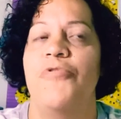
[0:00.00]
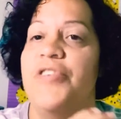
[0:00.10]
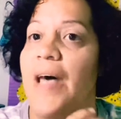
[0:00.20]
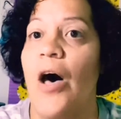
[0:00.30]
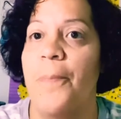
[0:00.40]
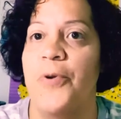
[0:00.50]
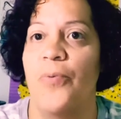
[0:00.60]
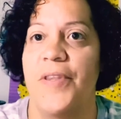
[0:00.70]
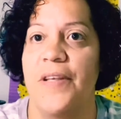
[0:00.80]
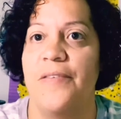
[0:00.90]
to help you
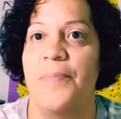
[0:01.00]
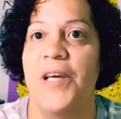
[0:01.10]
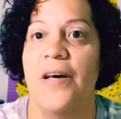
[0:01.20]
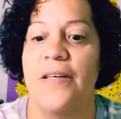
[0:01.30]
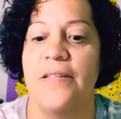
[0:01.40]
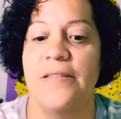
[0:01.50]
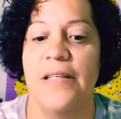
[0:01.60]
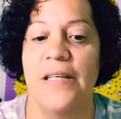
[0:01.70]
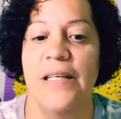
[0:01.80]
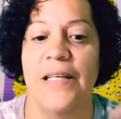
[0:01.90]
with this, because
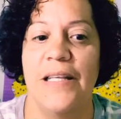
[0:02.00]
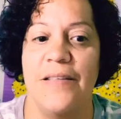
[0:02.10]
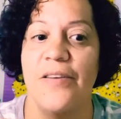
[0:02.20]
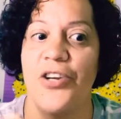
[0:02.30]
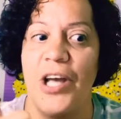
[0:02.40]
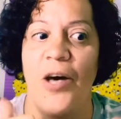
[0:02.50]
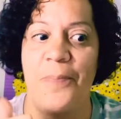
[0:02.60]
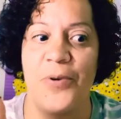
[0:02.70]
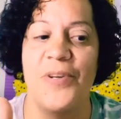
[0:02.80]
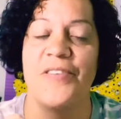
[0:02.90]
it's gonna
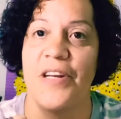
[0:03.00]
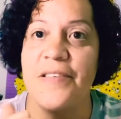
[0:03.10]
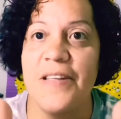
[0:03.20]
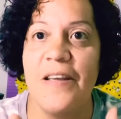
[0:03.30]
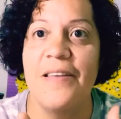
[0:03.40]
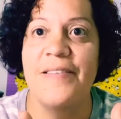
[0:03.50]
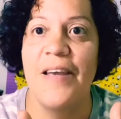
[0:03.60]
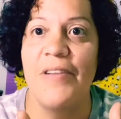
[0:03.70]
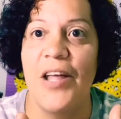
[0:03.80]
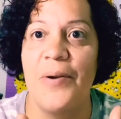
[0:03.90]
help you and it's gonna
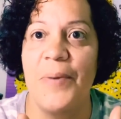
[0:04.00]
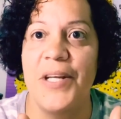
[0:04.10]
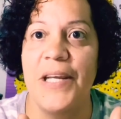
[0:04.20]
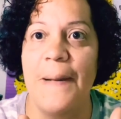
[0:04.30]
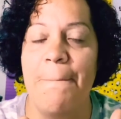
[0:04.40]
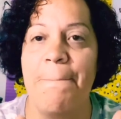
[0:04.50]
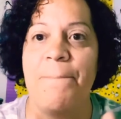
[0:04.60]
save a lot of money.